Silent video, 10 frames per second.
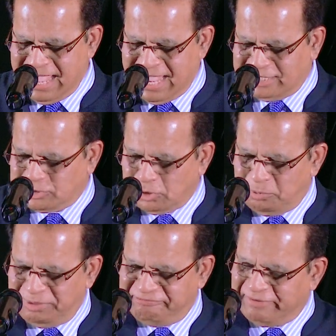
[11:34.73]
And so
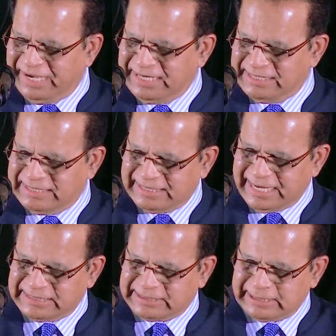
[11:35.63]
we find
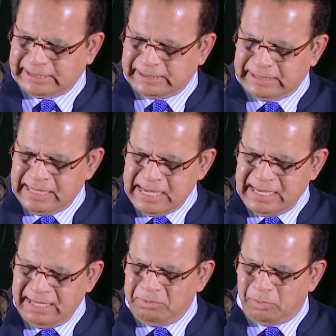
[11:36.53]
that uh,
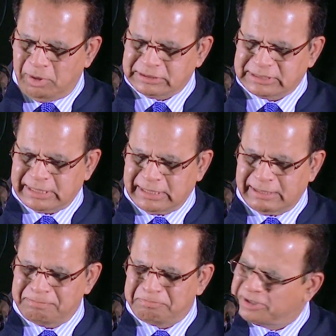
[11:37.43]
he was
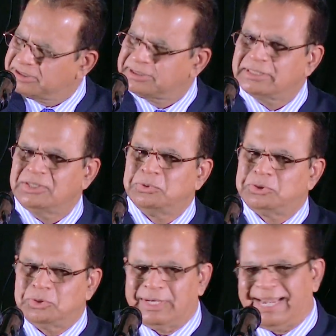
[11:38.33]
a person who
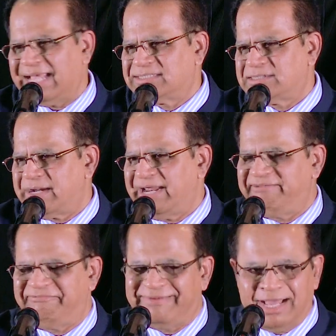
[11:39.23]
took a Nazarite
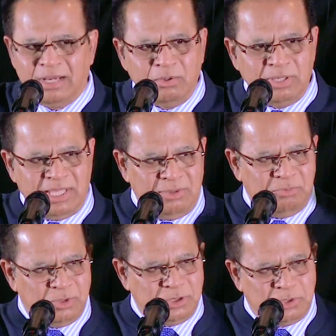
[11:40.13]
vow. He
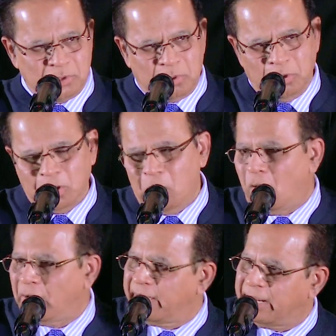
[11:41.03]
would grow
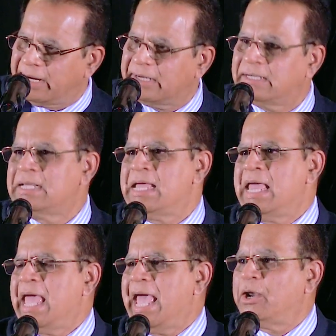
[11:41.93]
long hair.
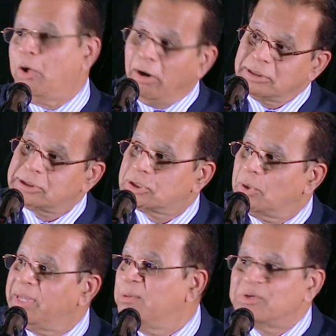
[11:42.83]
And
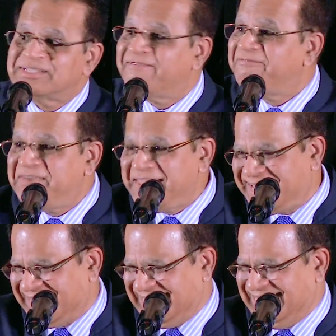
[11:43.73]
also, he was a
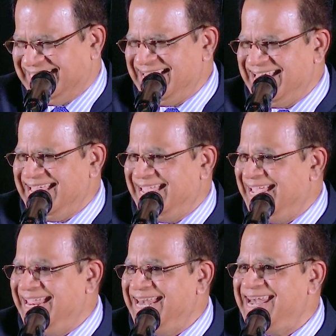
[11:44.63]
vegan.
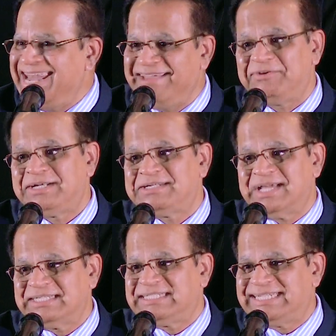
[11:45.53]
He never
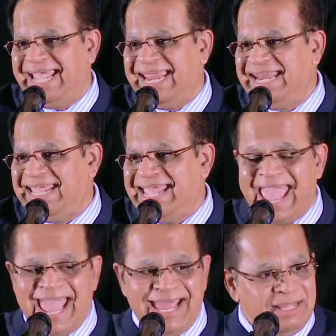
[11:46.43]
touched any
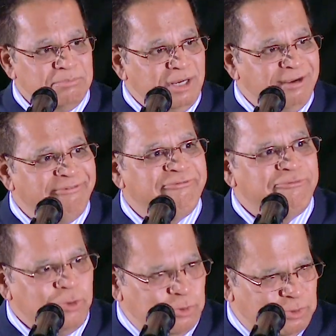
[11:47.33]
animal
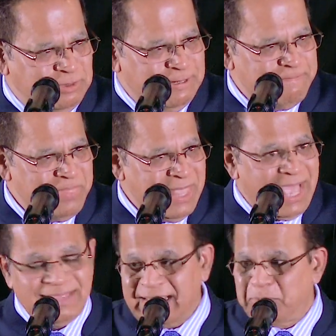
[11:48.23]
food.
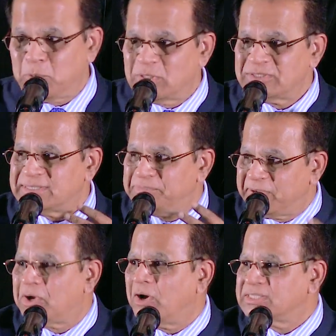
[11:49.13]
And that was
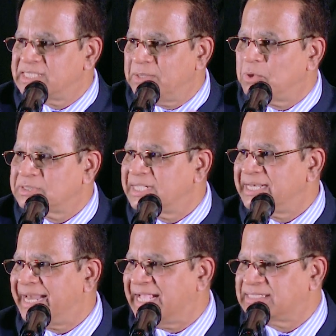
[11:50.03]
because he was a
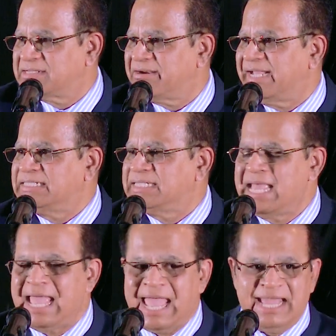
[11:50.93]
Nazarite
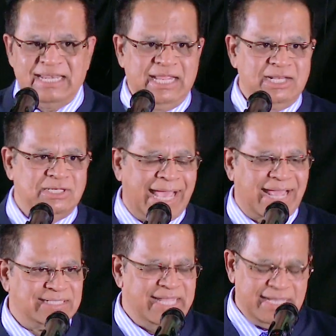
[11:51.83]
and he
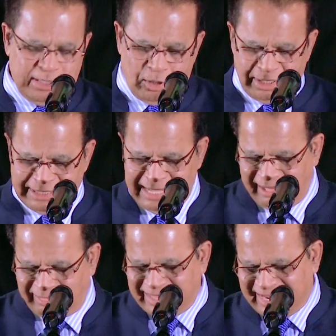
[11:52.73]
had taken on
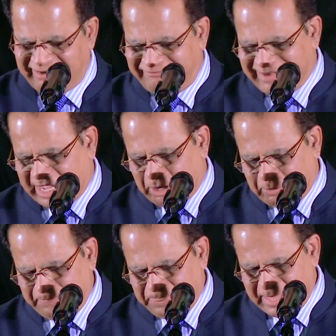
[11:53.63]
that
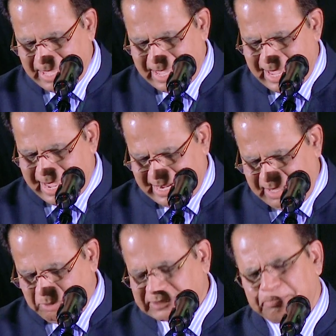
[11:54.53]
vow. And
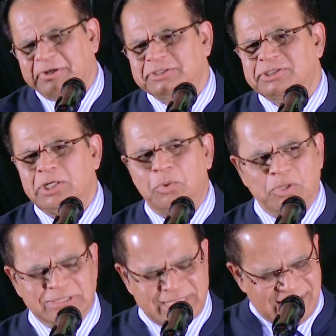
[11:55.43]
he was a person who
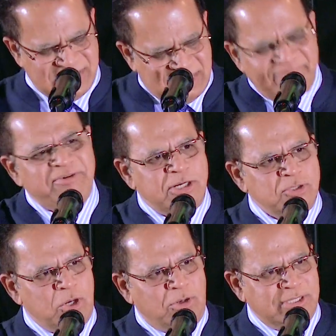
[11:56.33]
was given to
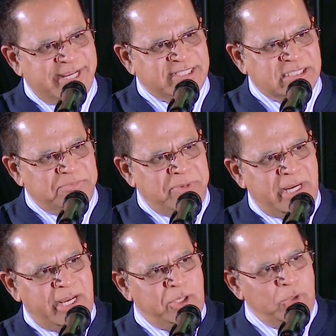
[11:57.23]
the Old Testament.
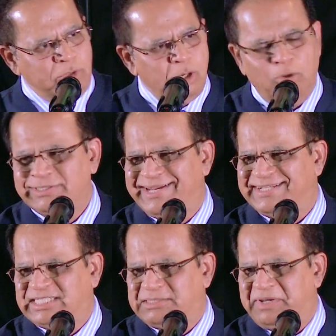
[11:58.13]
He knew the Old
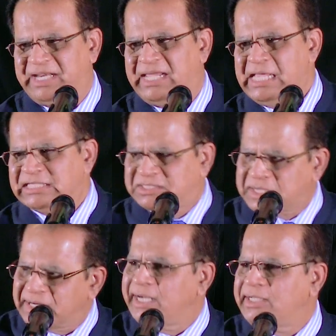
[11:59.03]
Testament. He
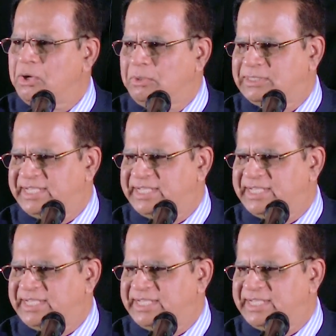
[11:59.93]
studied the Old